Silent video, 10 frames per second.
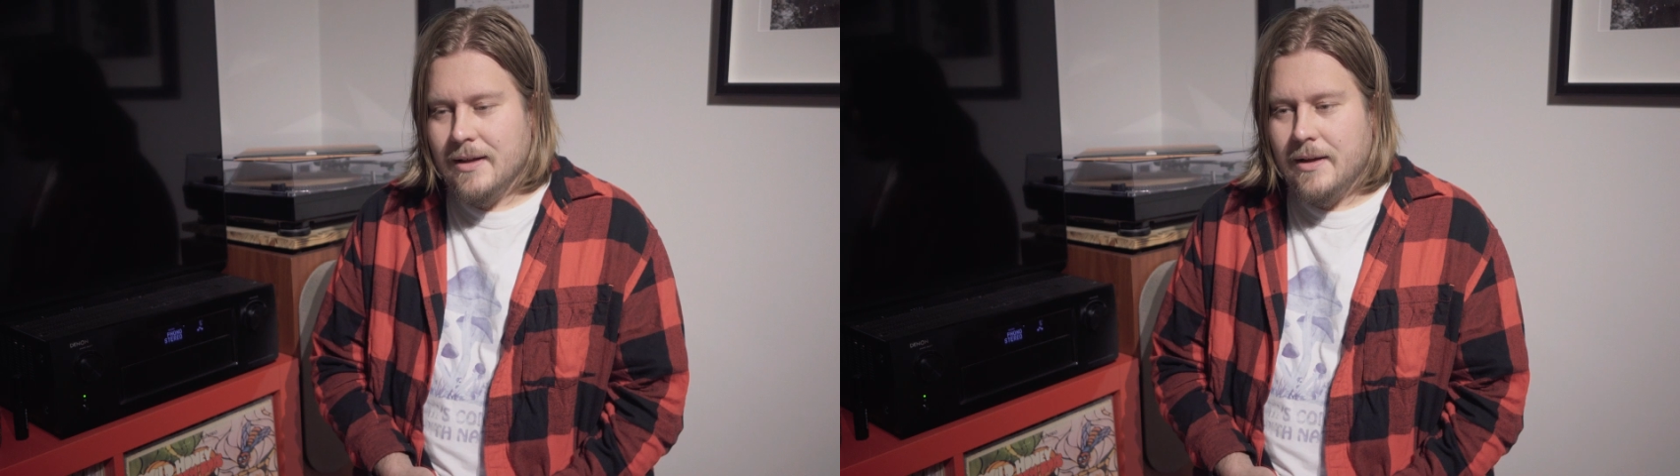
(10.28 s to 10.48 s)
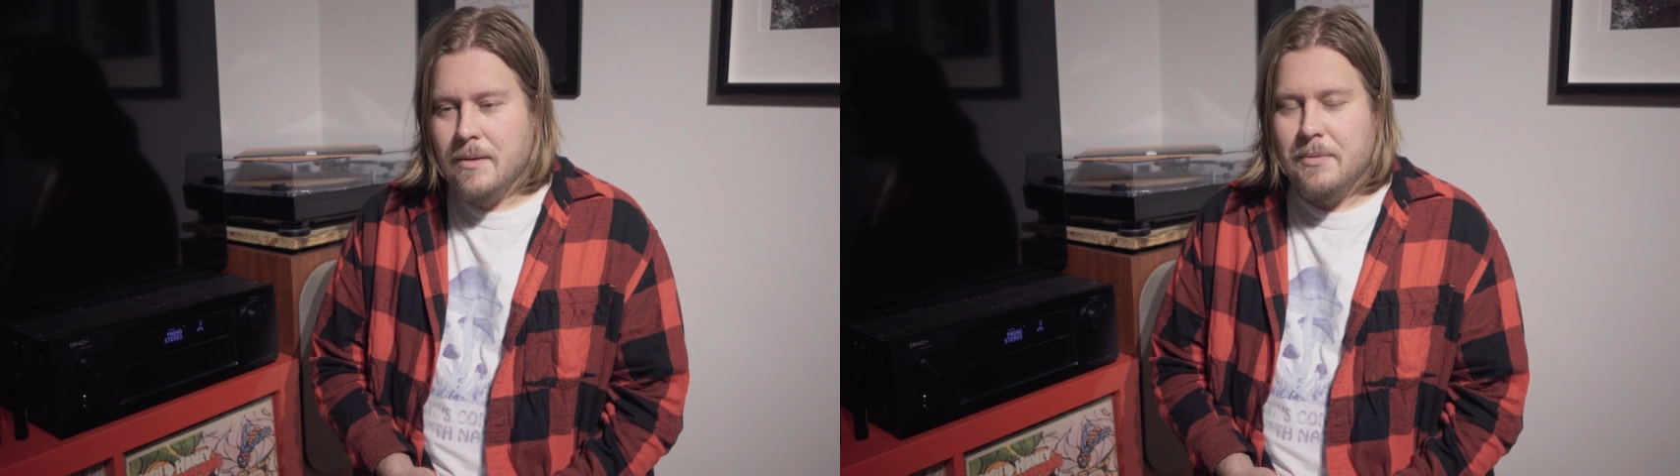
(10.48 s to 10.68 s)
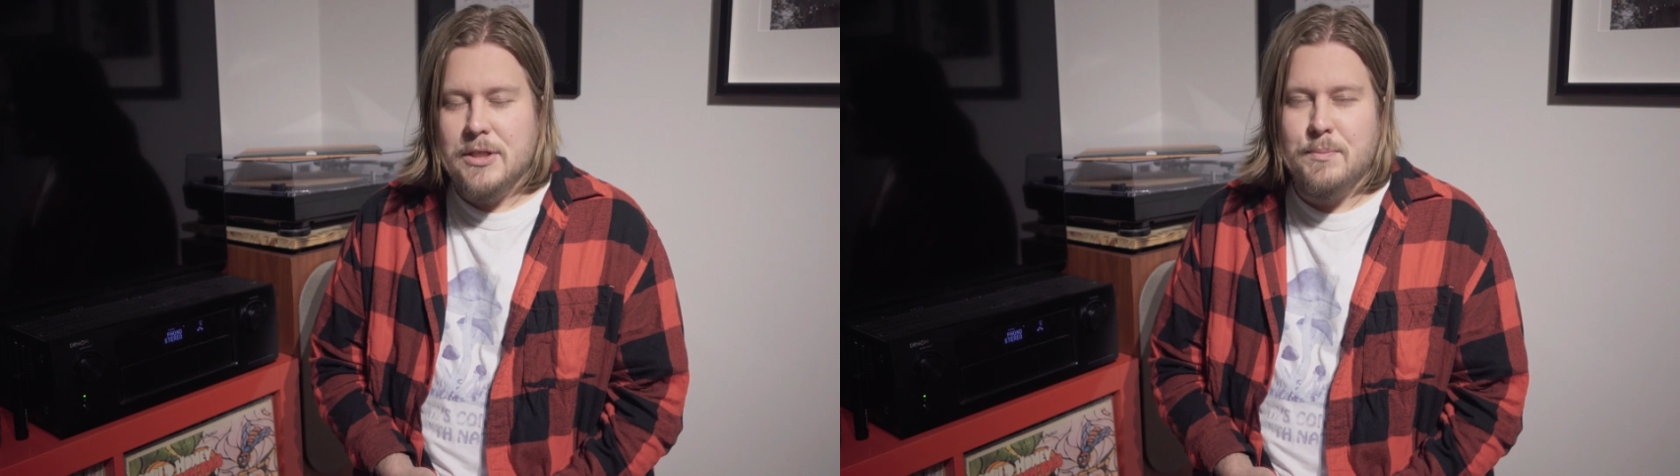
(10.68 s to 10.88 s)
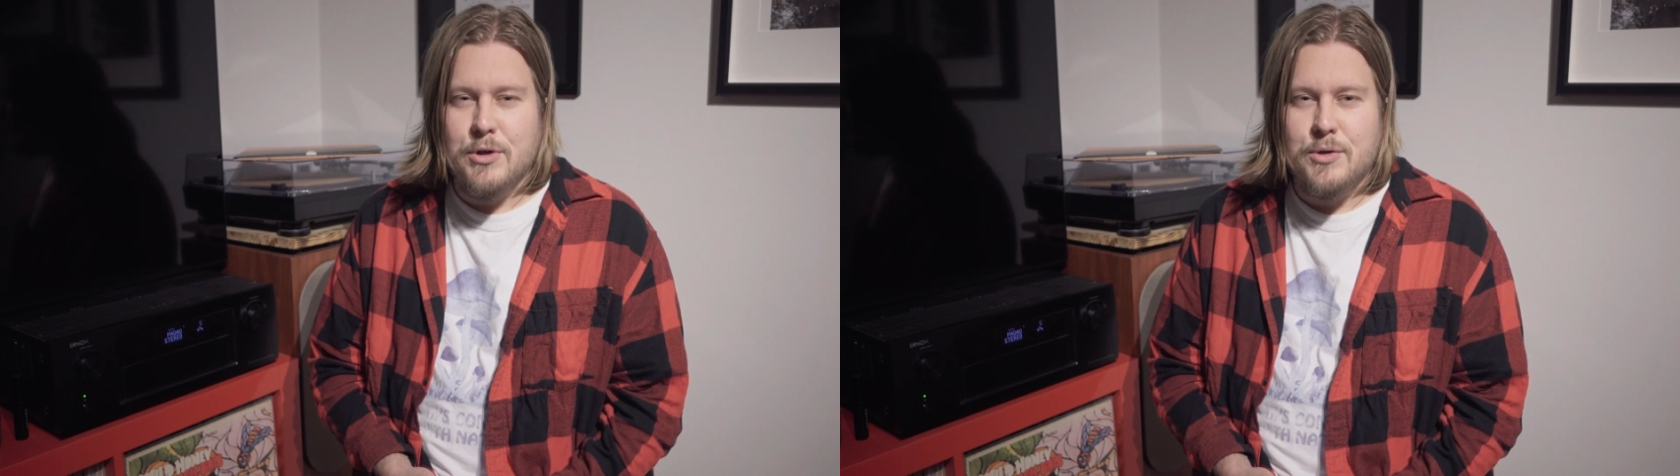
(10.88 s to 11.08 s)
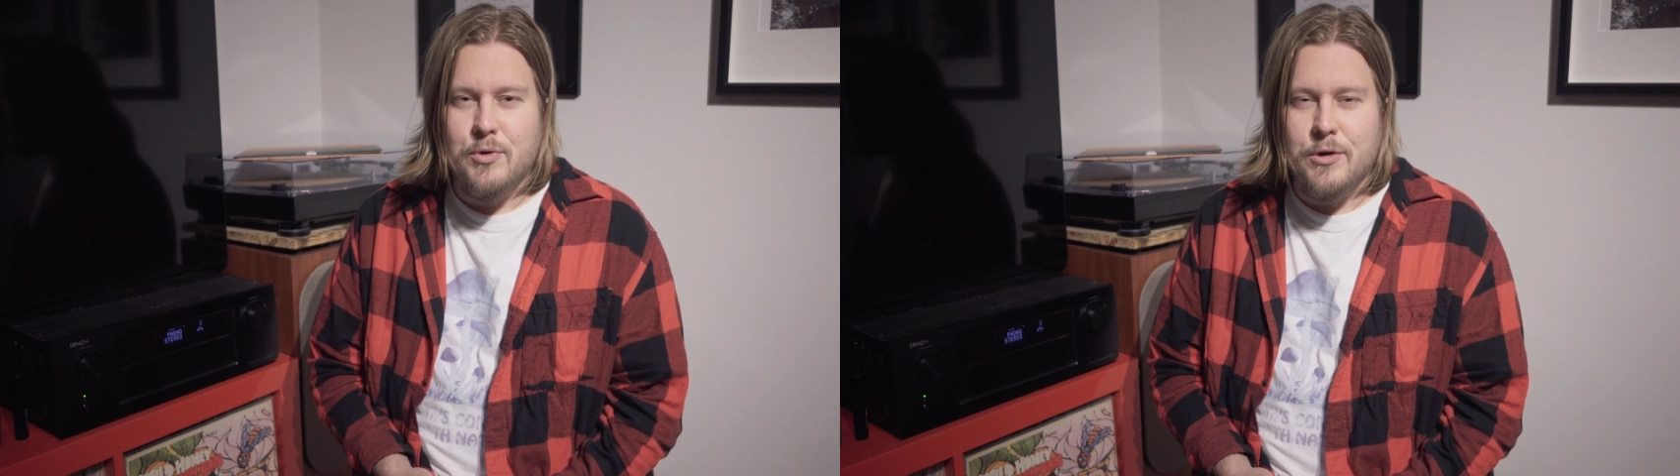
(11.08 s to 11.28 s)
in the Beach
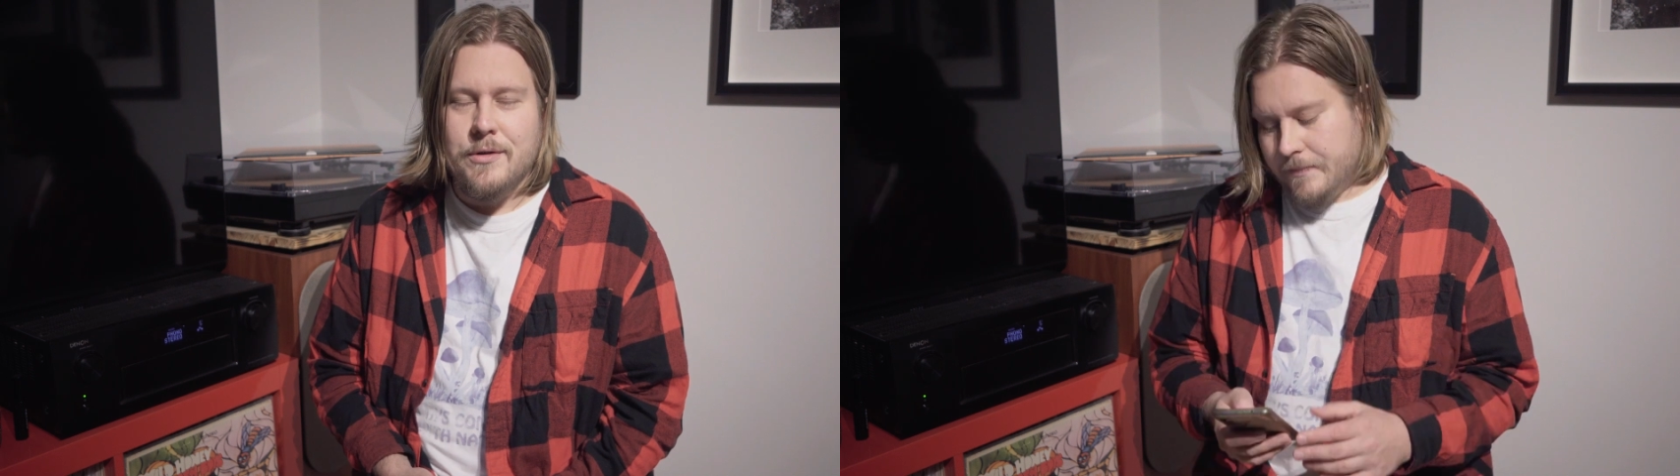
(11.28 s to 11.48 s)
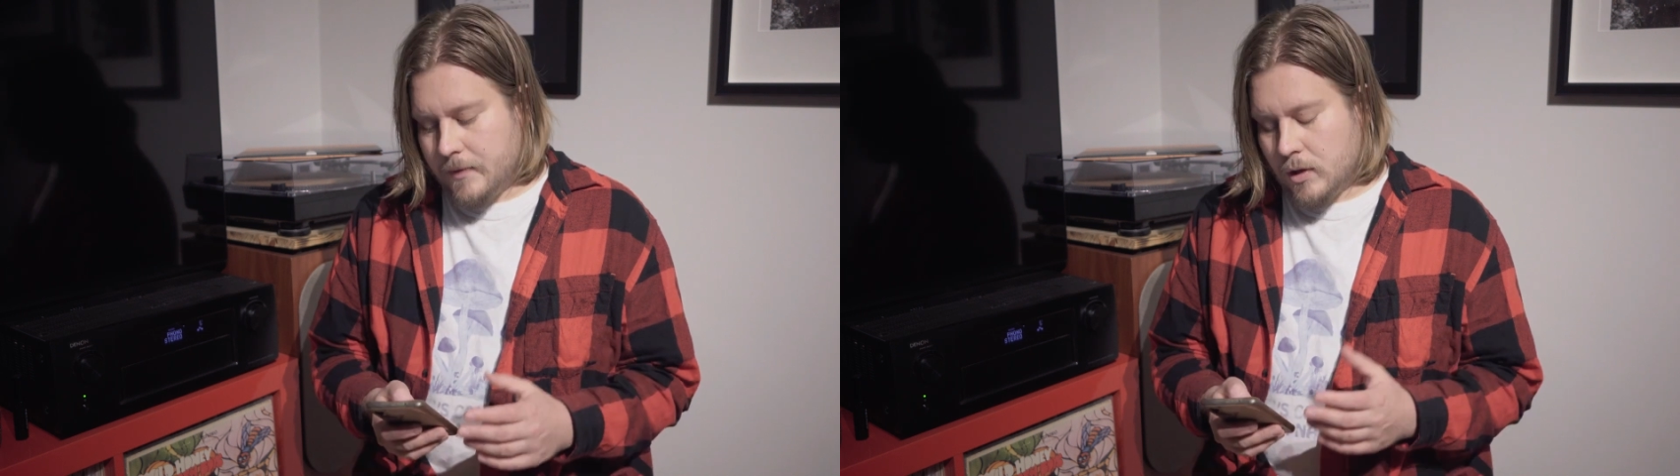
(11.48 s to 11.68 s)
Boys world,